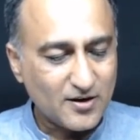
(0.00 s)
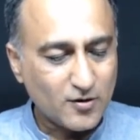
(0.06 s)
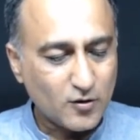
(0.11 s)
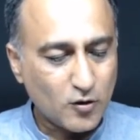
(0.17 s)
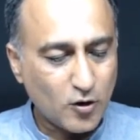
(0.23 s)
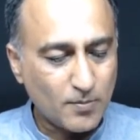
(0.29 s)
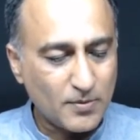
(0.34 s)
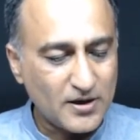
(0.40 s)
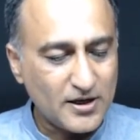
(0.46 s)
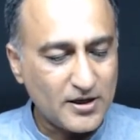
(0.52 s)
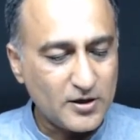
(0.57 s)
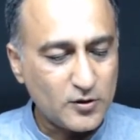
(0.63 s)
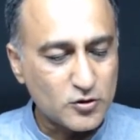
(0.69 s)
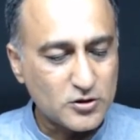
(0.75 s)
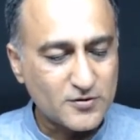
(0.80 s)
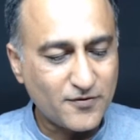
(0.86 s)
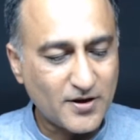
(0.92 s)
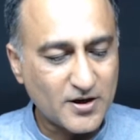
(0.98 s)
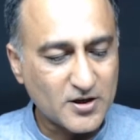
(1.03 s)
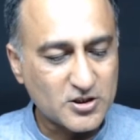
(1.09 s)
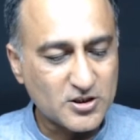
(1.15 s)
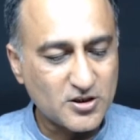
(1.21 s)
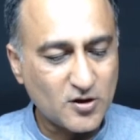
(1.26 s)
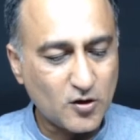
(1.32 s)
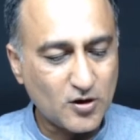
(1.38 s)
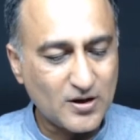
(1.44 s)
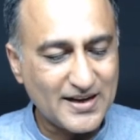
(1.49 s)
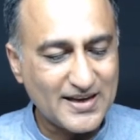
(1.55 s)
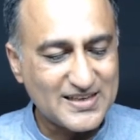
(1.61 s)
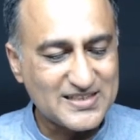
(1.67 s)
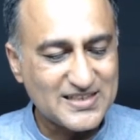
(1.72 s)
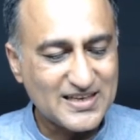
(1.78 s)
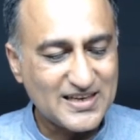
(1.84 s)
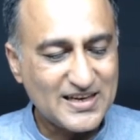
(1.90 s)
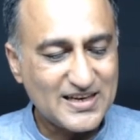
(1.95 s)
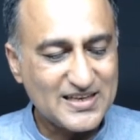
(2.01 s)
commonly used function called as